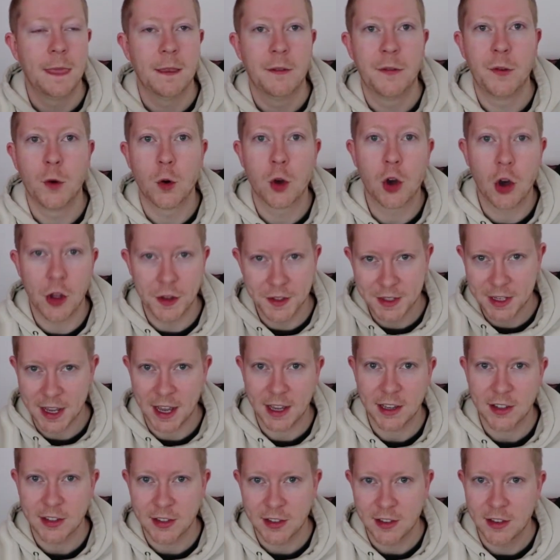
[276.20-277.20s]
for
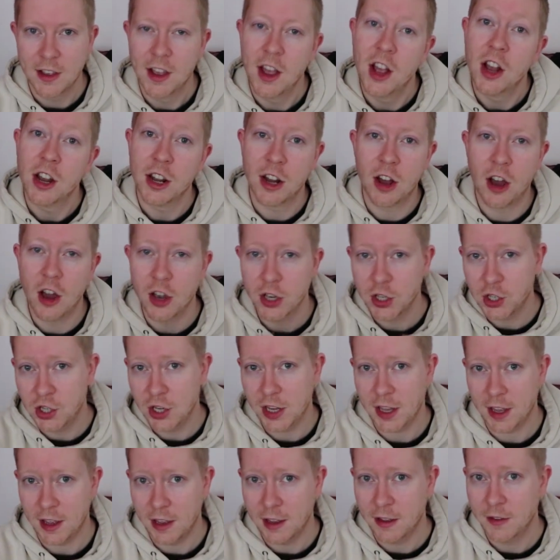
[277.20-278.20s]
context, last
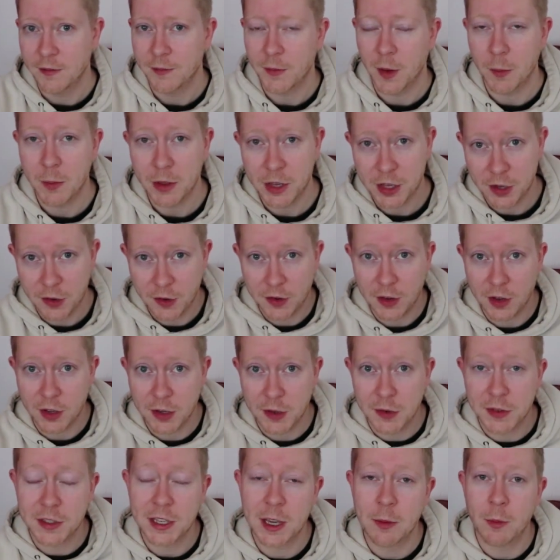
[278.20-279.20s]
year, I mean
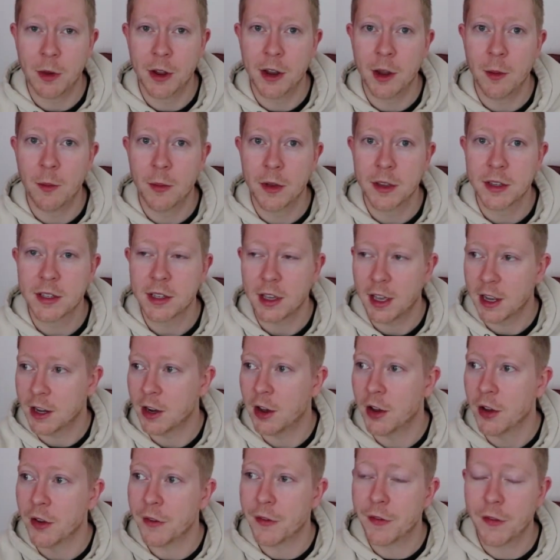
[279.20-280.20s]
you've seen my numbers,
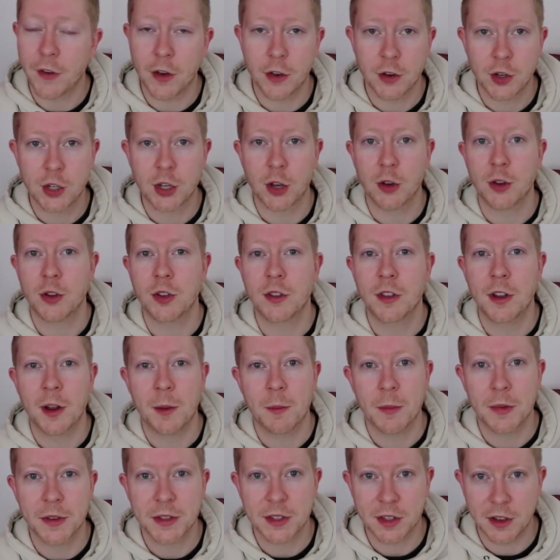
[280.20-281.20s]
and I've shown you the
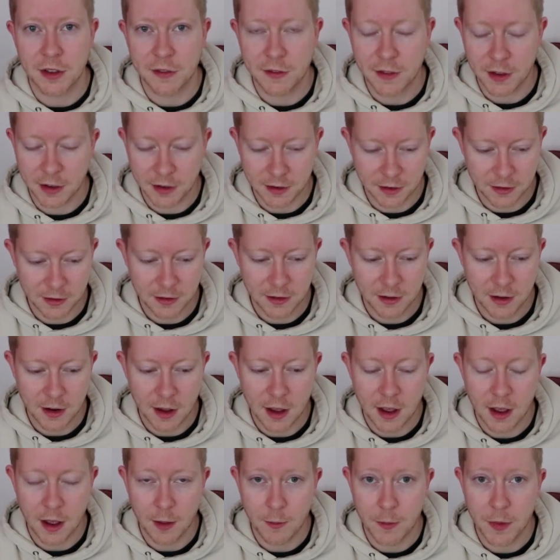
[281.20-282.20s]
numbers that I've done
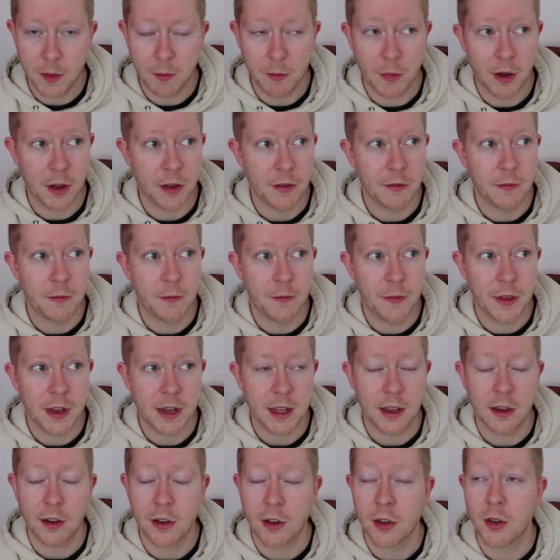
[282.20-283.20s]
in my
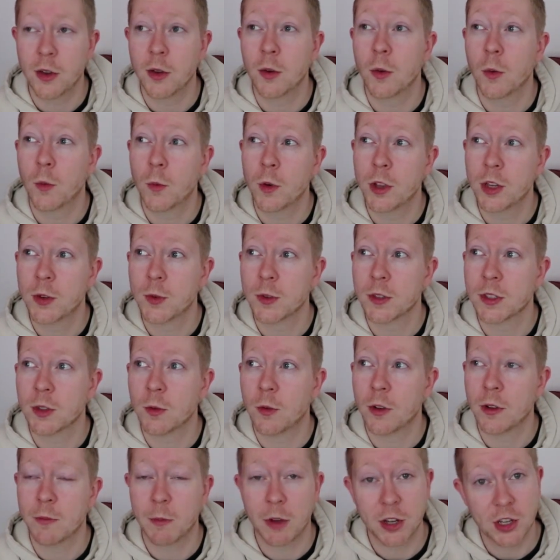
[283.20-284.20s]
video, which was the
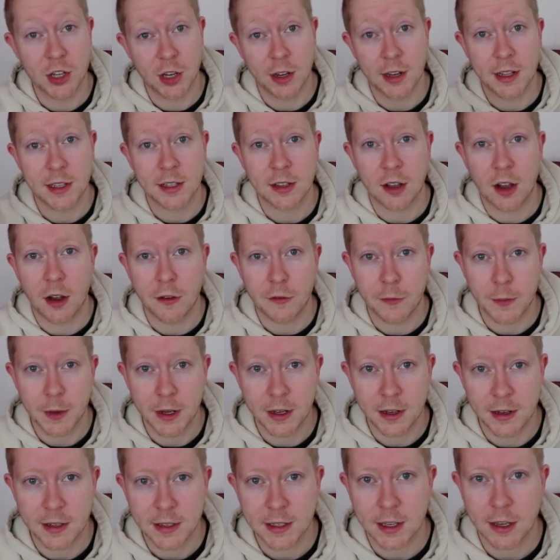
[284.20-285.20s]
one, my journey to
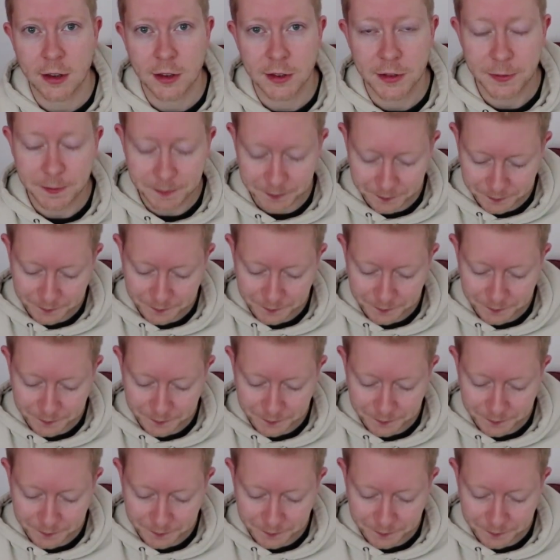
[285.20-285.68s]
500,000 in sales.